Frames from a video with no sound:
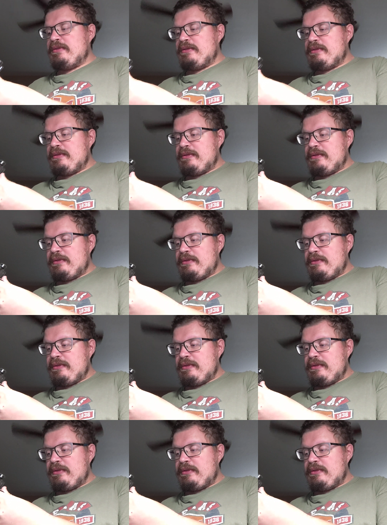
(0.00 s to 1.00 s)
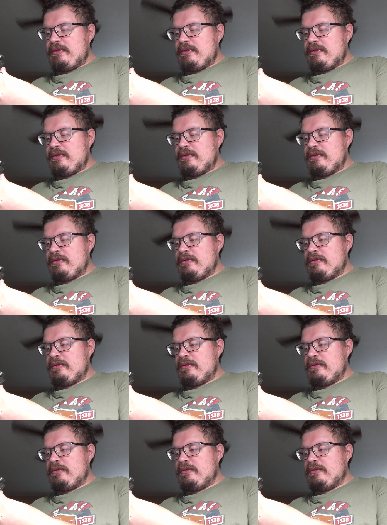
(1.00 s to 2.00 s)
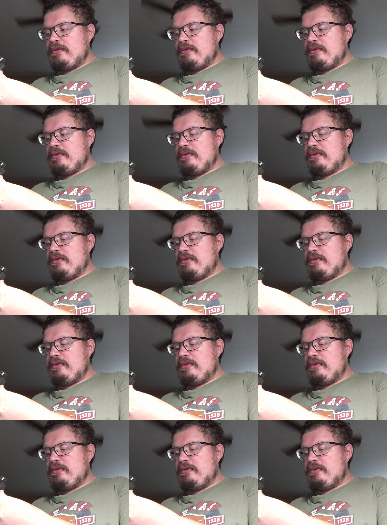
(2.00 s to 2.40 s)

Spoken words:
Nothing is said.